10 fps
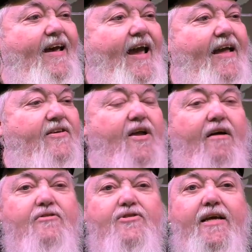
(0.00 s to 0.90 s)
and the
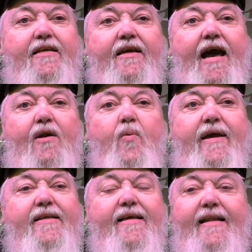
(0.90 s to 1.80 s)
doctor said, You got a
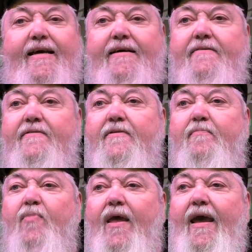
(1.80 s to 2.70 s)
week to live,
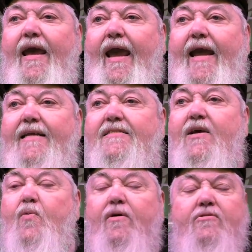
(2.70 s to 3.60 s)
and he
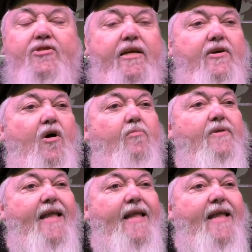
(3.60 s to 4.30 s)
said, We're going to send you home to